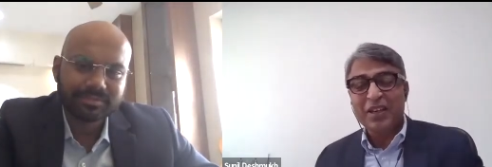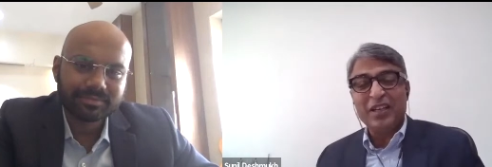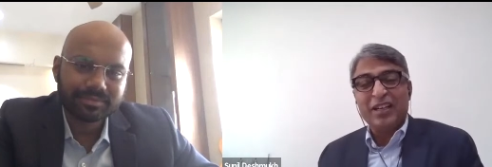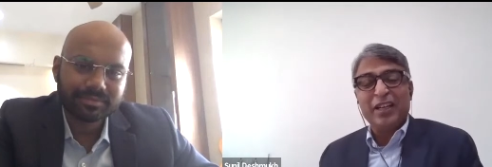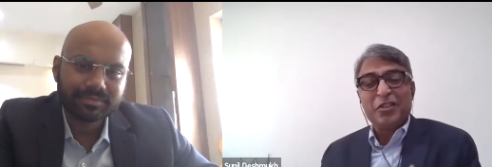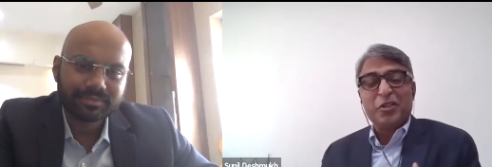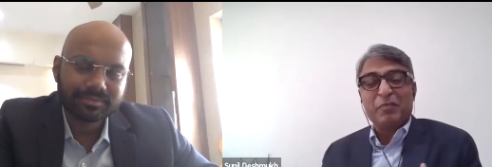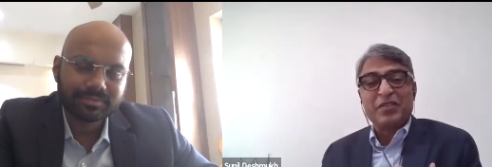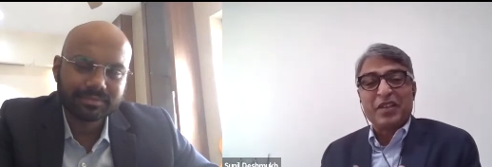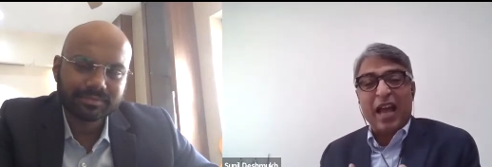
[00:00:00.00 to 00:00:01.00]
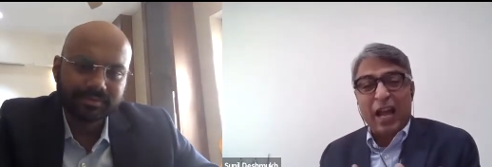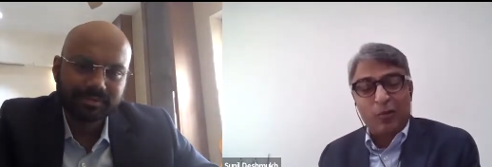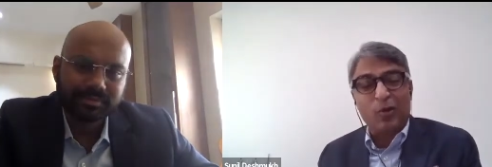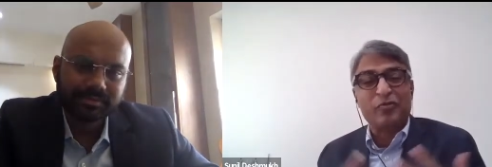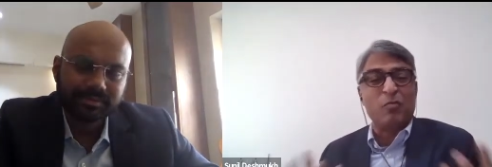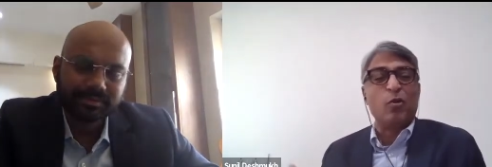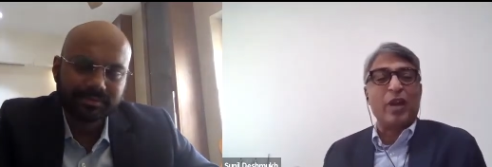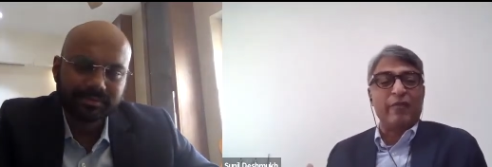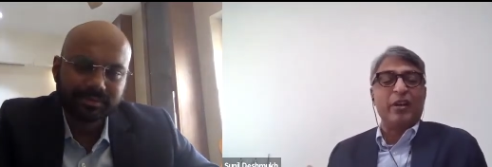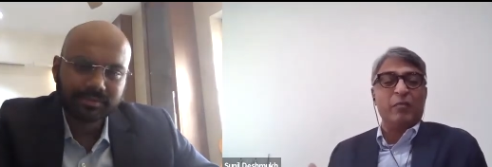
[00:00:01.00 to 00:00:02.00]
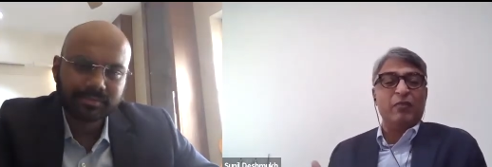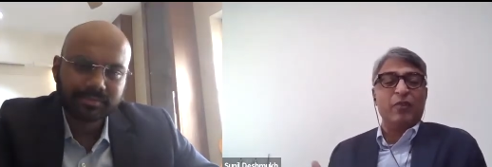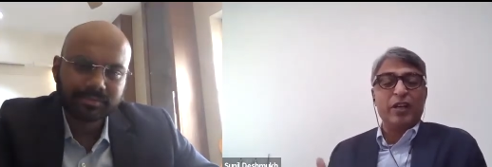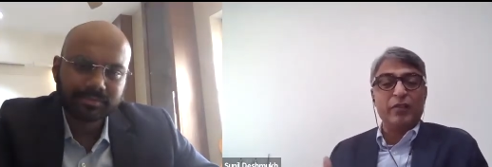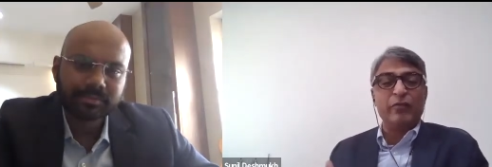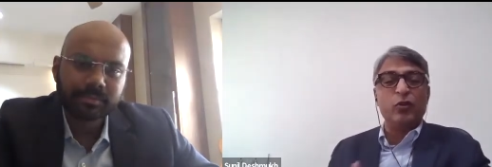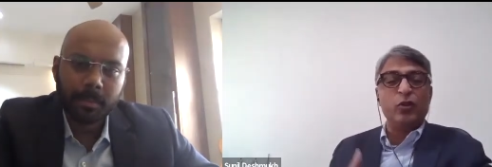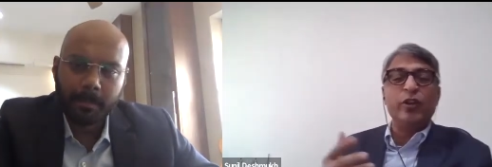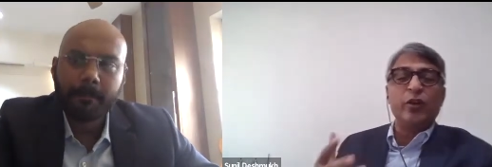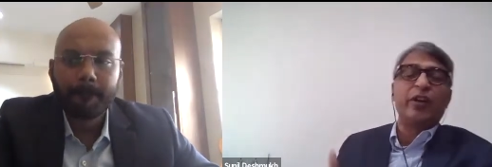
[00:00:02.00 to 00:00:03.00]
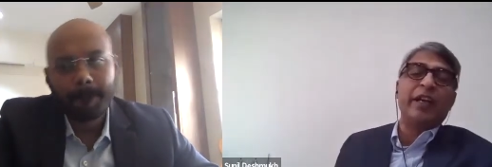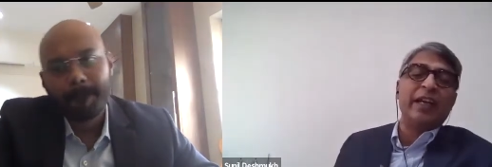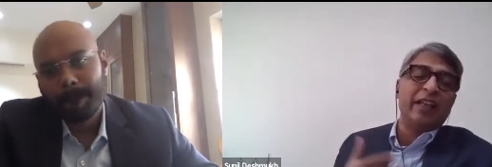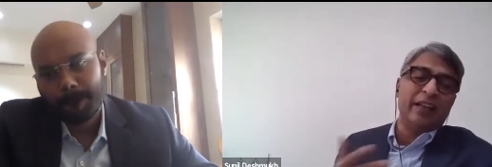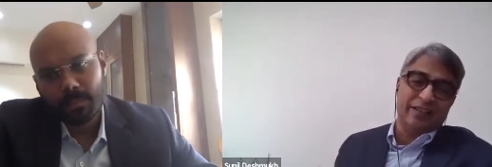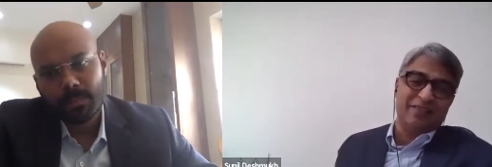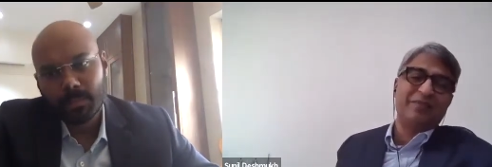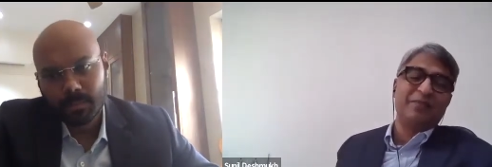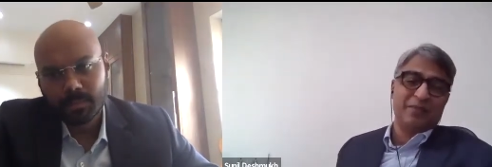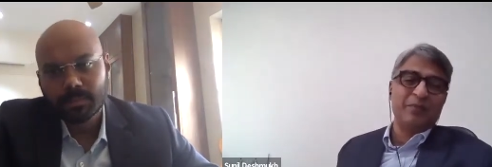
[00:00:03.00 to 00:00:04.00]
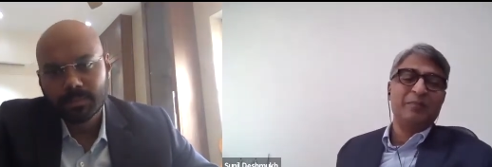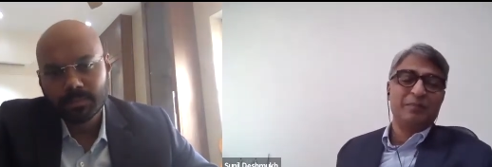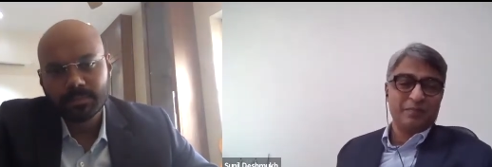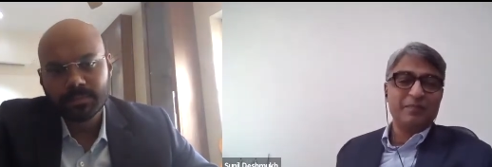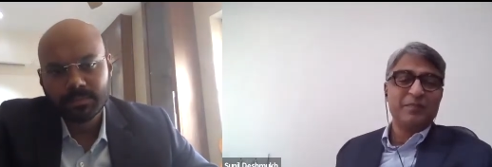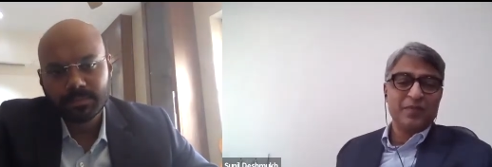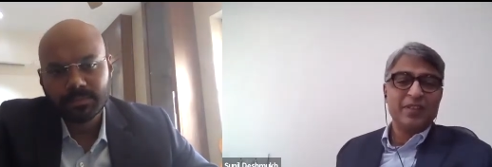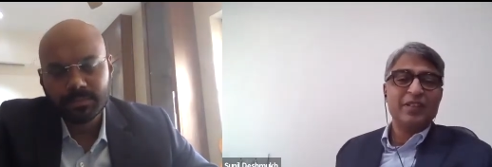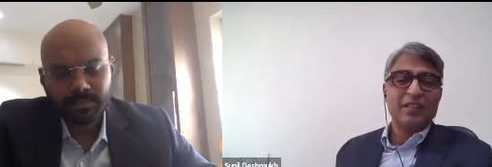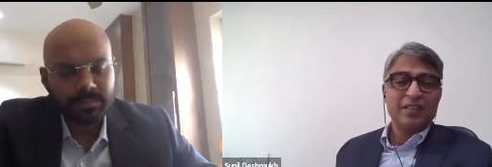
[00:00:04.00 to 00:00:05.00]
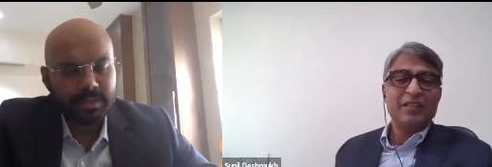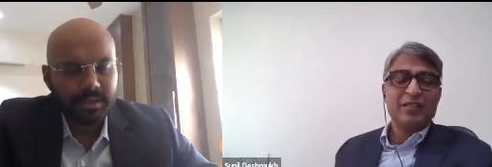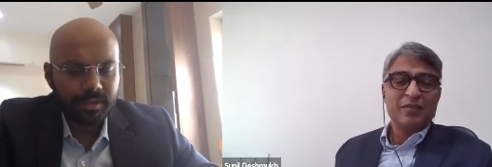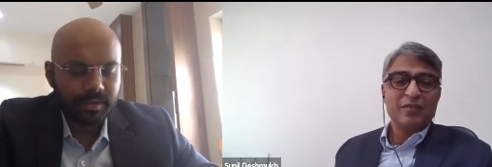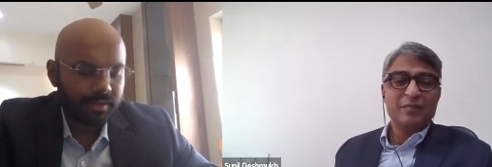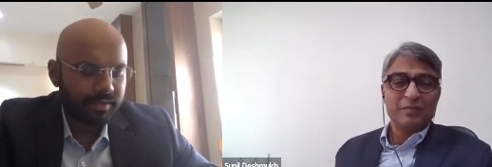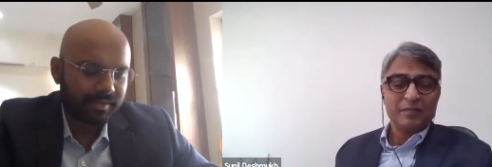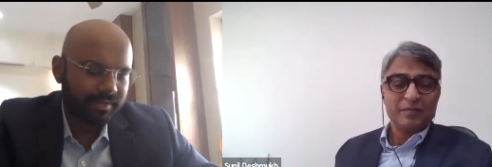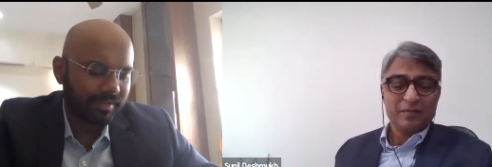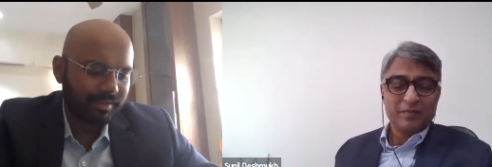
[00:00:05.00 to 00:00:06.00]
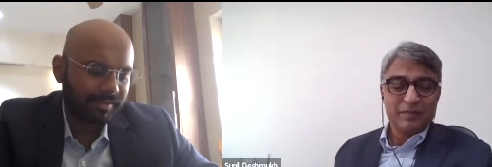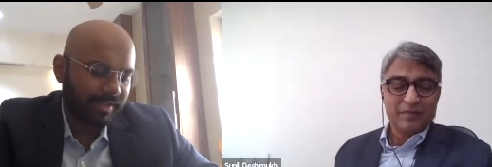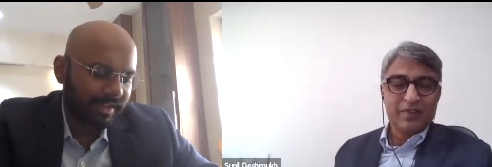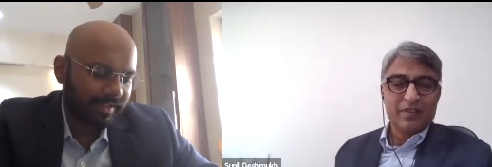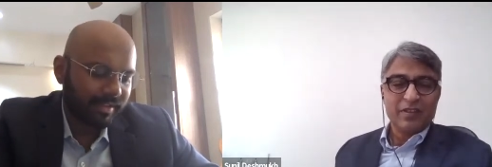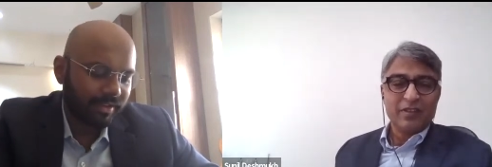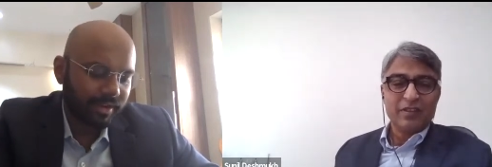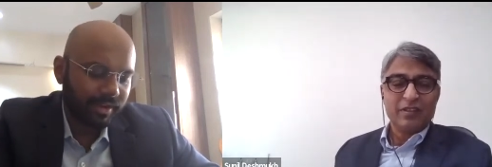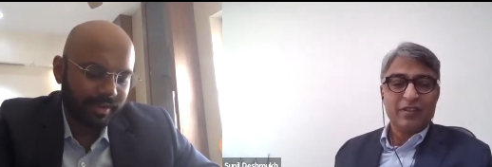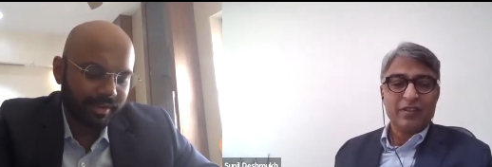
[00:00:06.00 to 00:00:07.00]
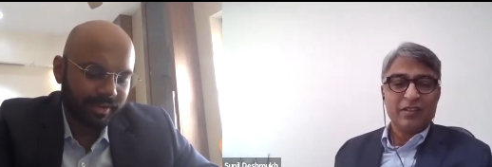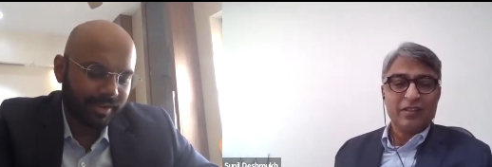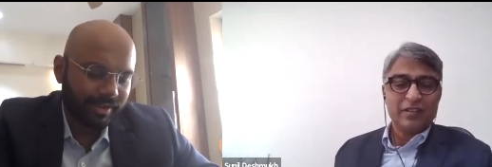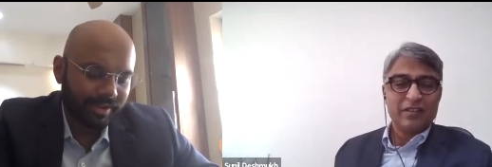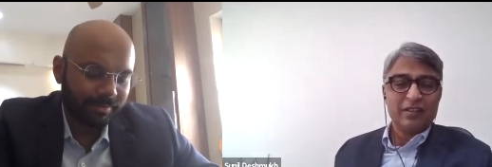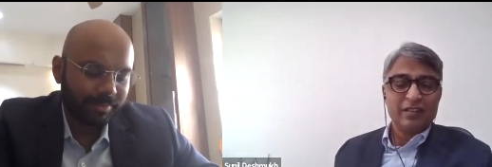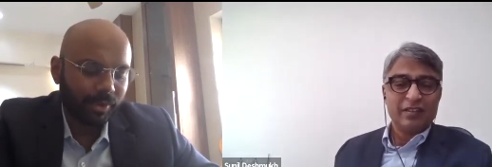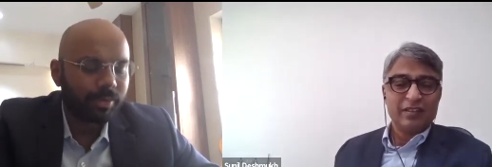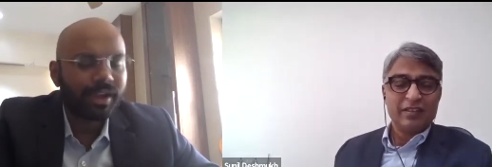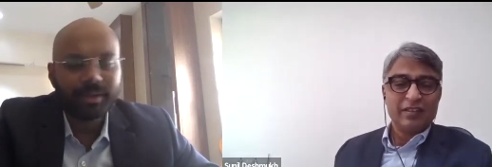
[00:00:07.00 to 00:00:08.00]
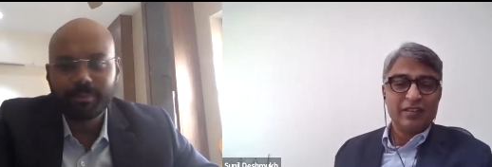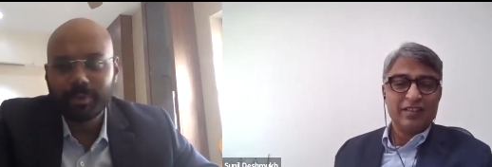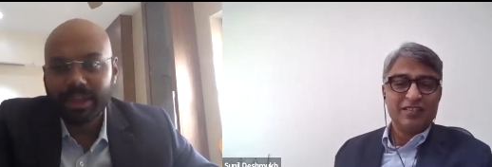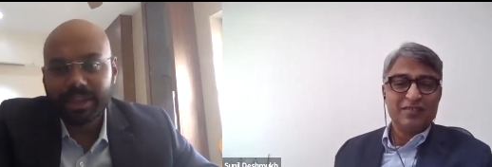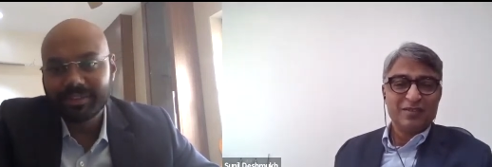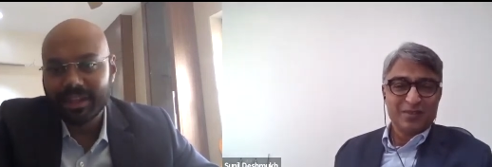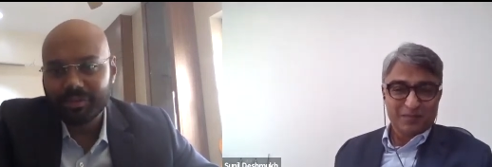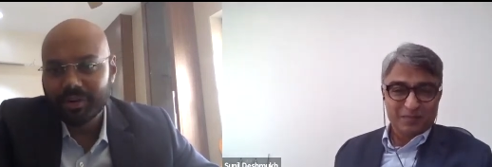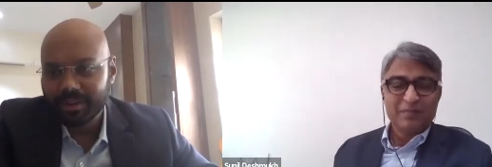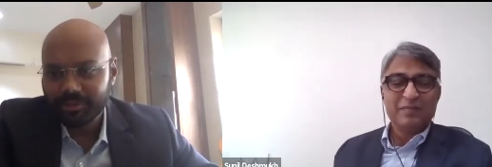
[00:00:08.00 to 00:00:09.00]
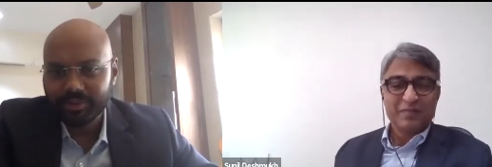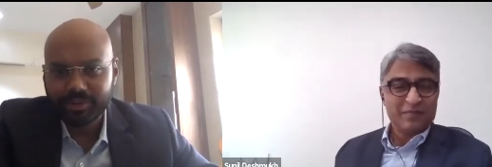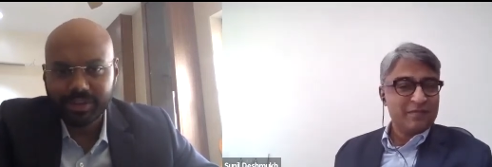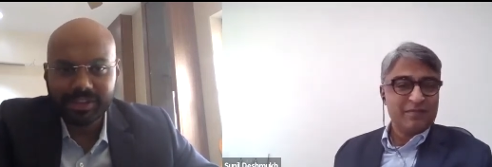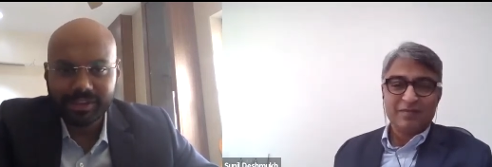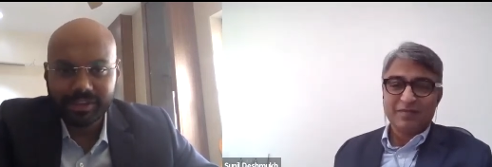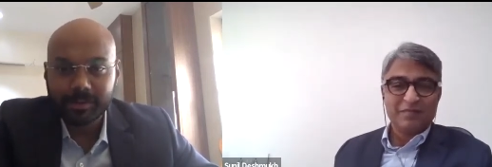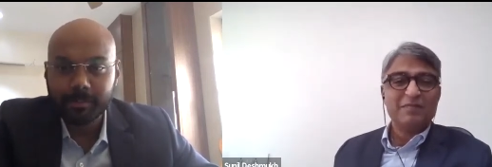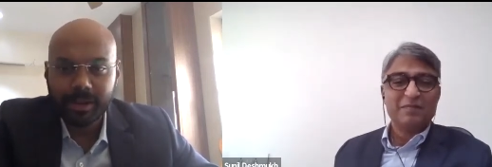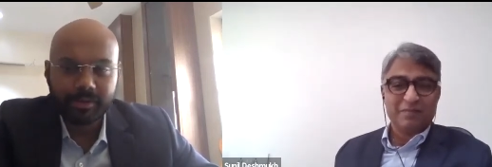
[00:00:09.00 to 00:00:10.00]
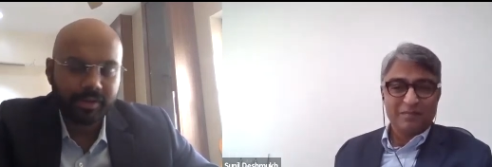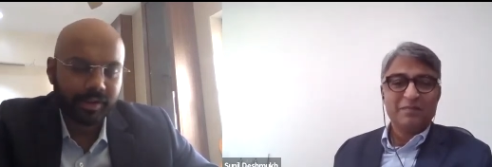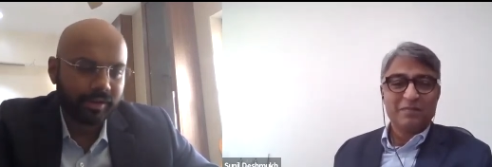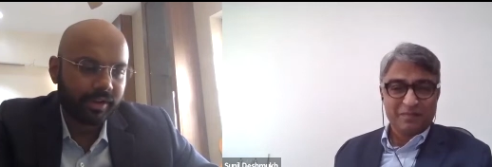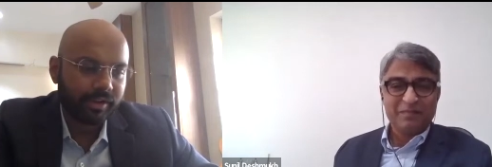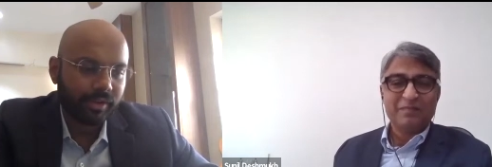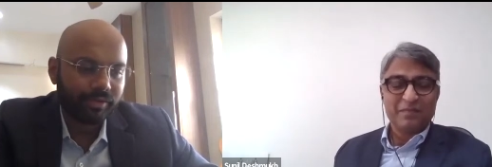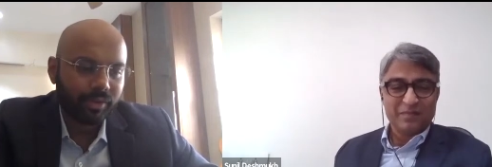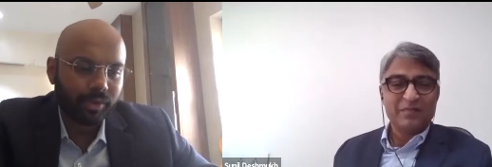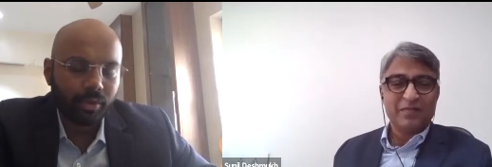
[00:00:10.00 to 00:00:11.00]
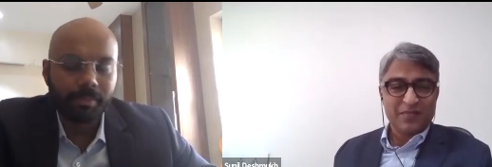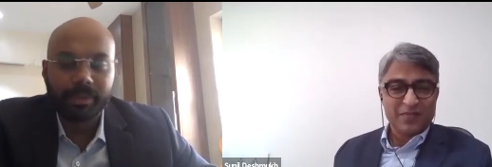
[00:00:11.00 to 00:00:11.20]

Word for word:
Speaker 1: eh, leadership is across the board available. But we, we need to create the leaders. Mm-hmm.
Speaker 2: No, this is this is fantastic, right? Like yeah, uh, the blue-eyed boys never never really need the mentoring, right? You have to look